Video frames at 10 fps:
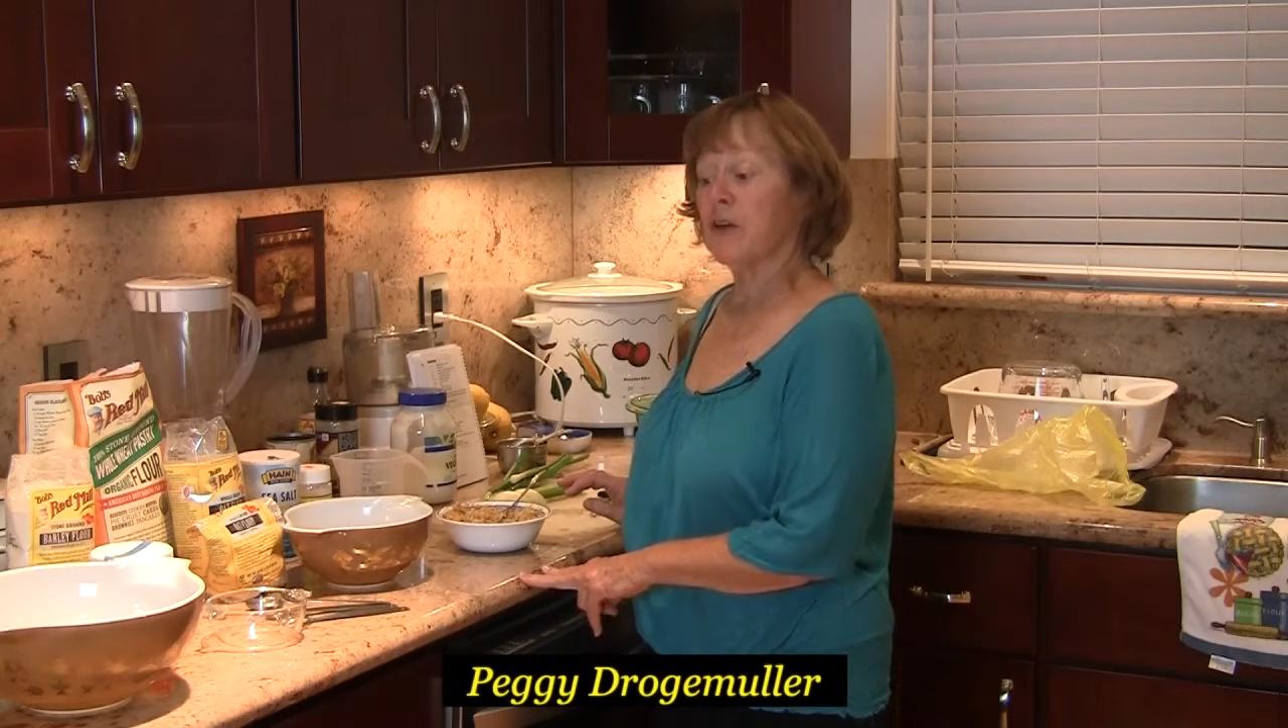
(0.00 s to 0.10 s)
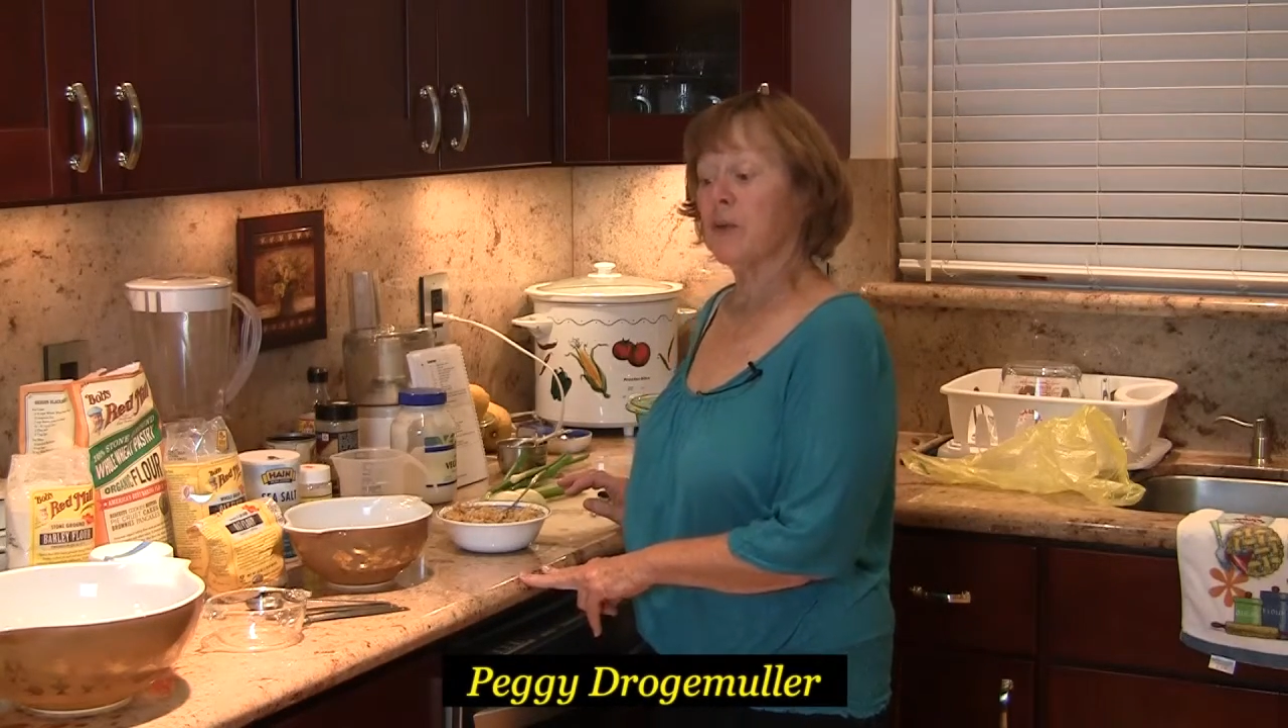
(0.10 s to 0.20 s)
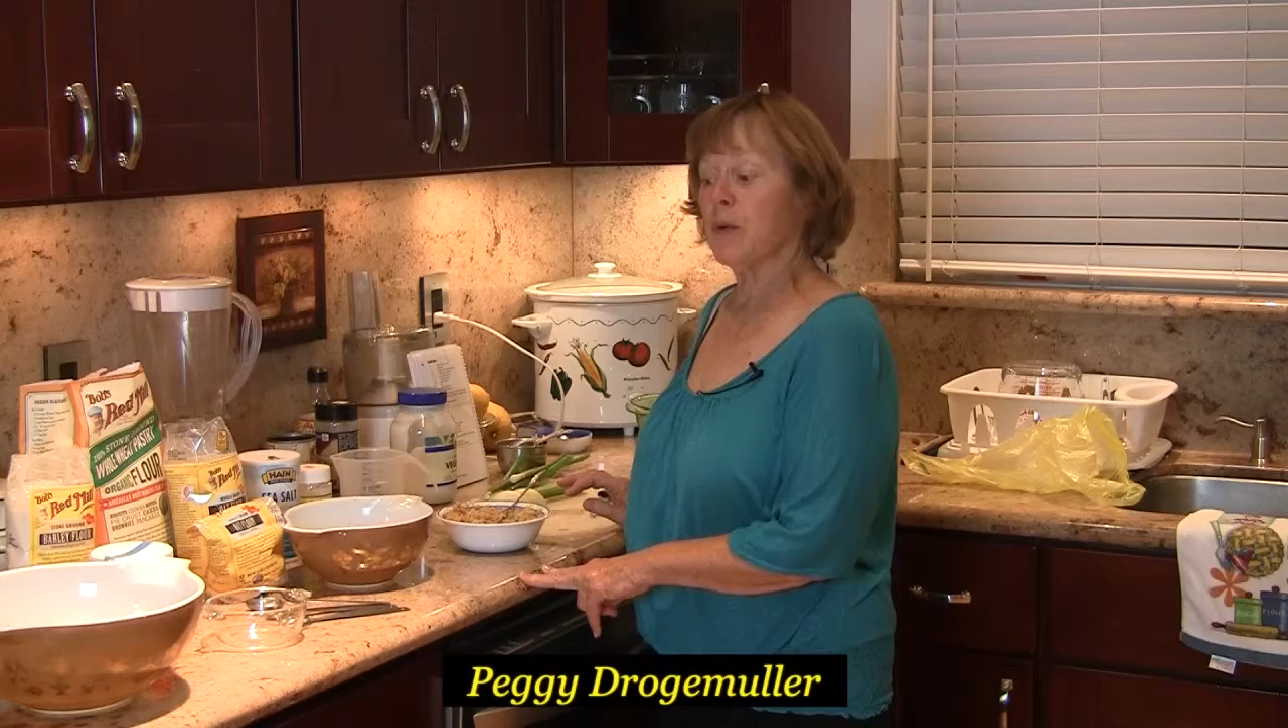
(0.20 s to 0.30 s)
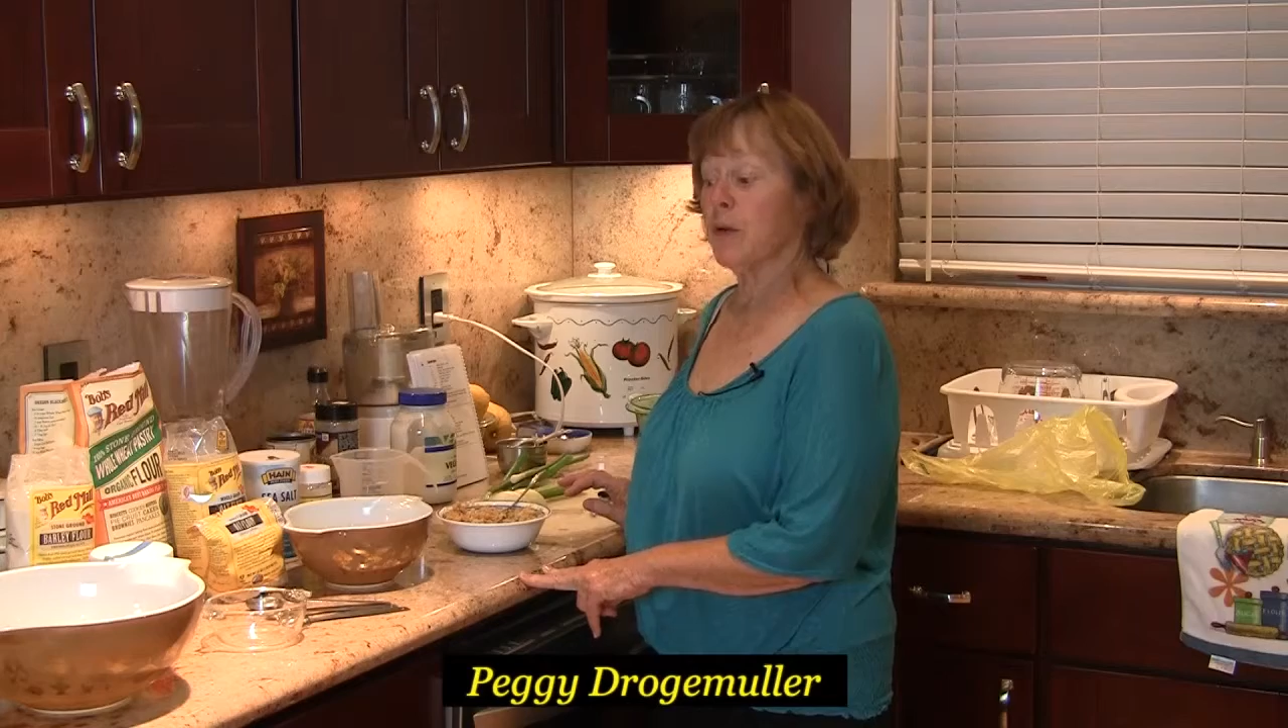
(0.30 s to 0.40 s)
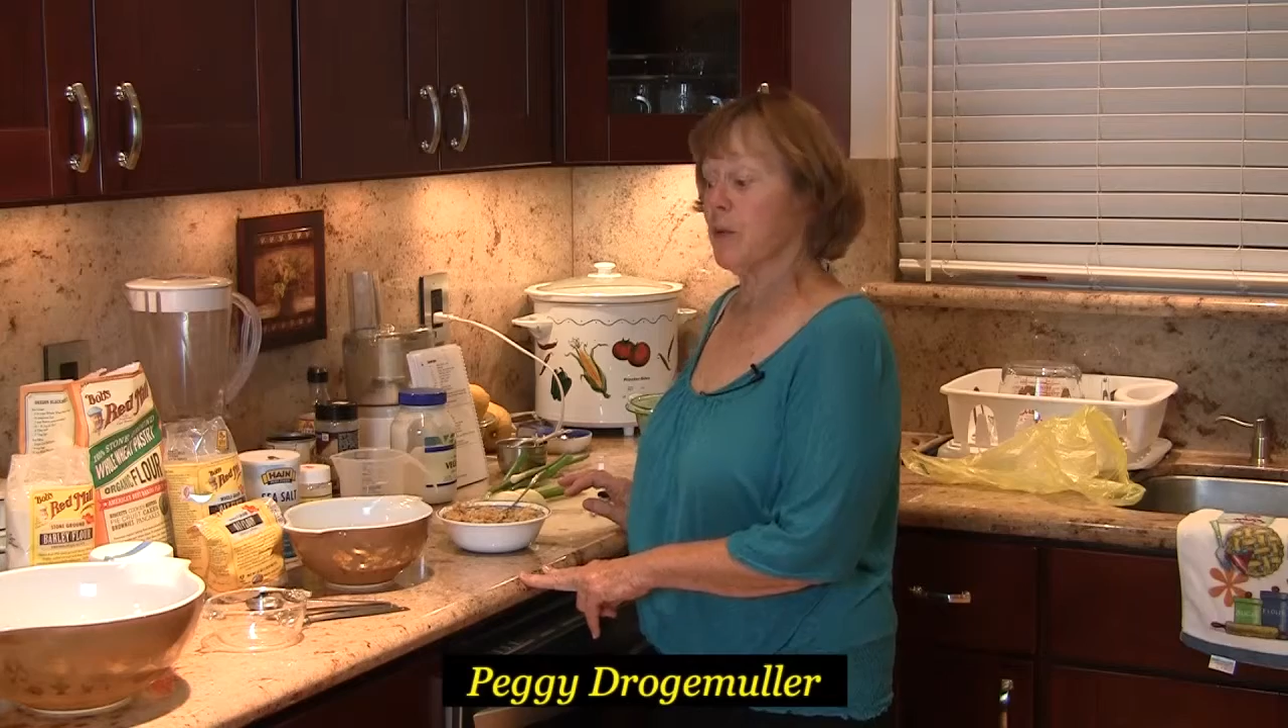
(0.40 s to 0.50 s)

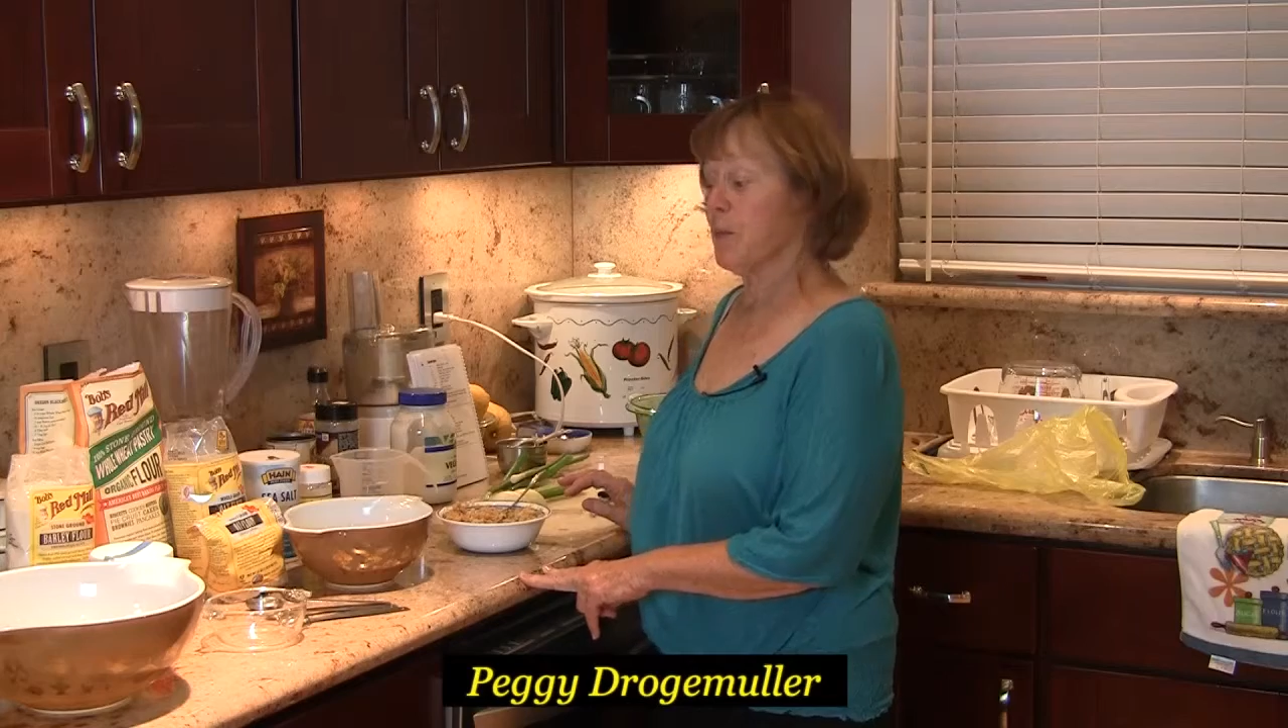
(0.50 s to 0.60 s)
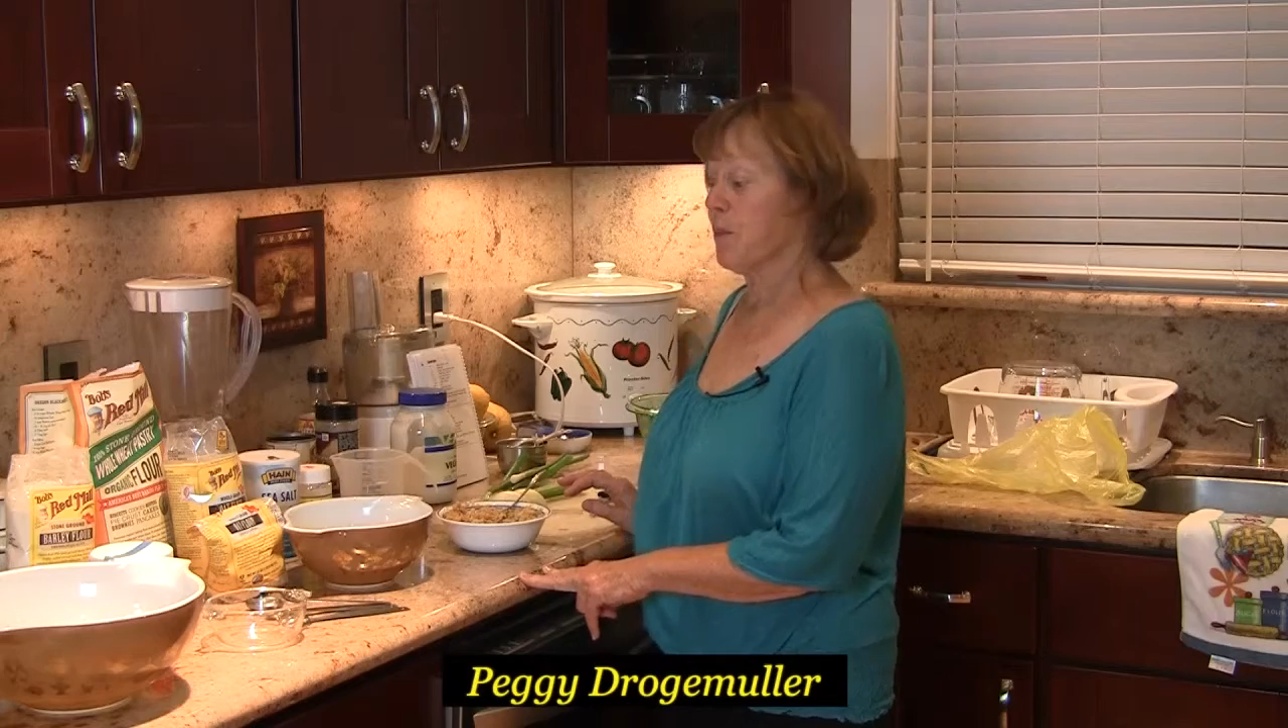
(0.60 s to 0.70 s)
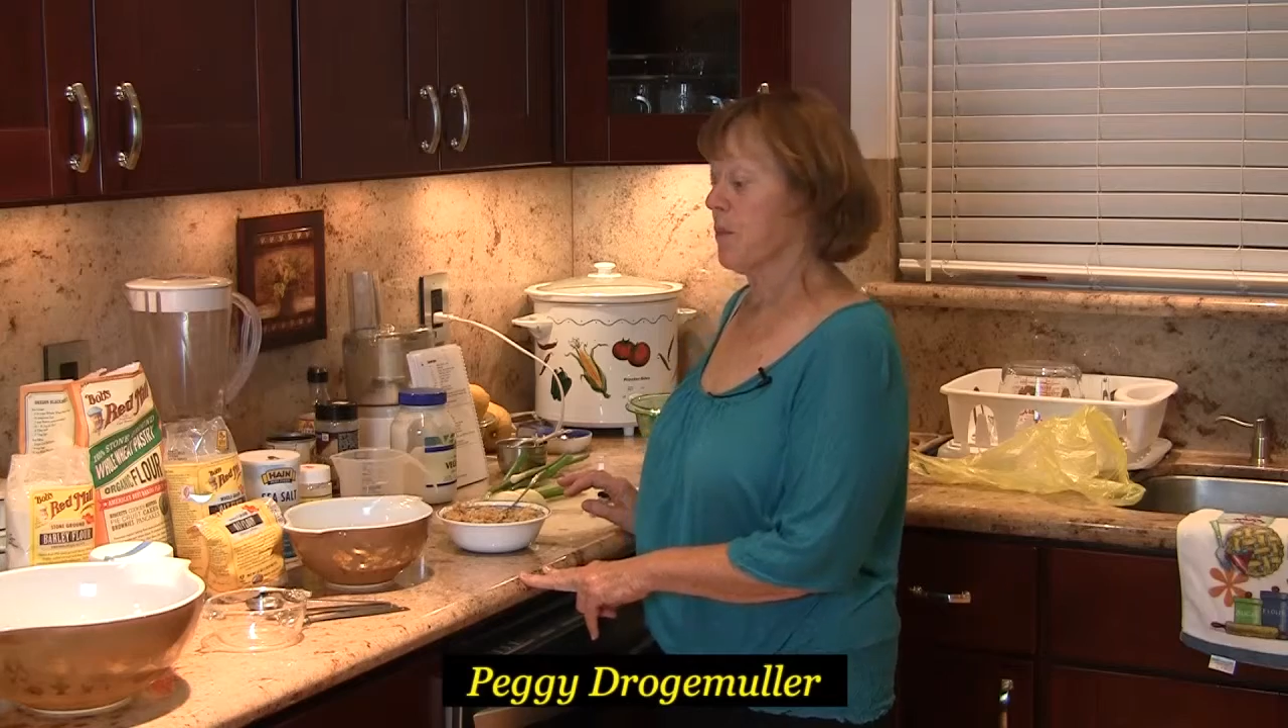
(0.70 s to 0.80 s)
Cookbook.